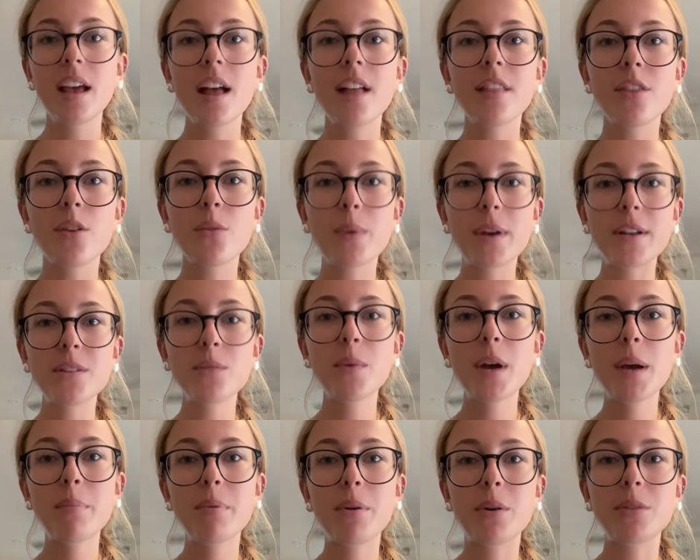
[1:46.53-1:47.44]
The reason why
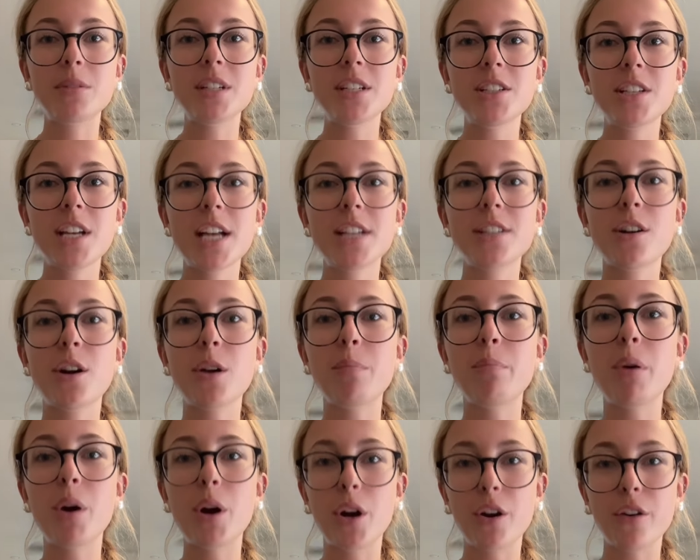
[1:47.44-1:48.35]
protein shakes are
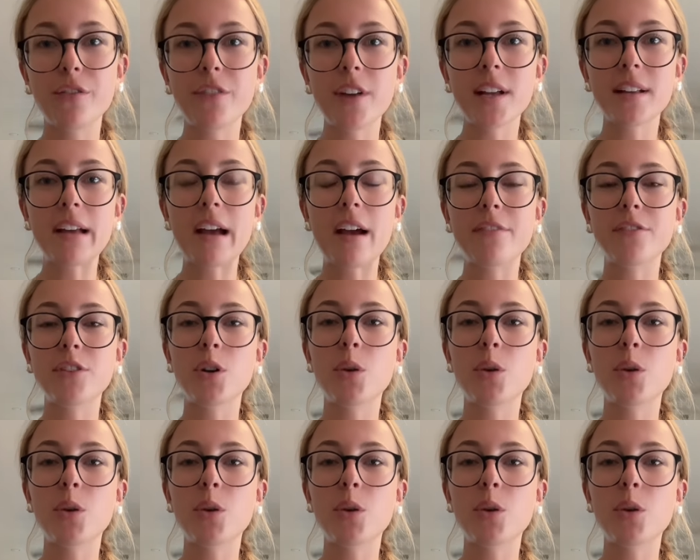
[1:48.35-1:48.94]
perfect after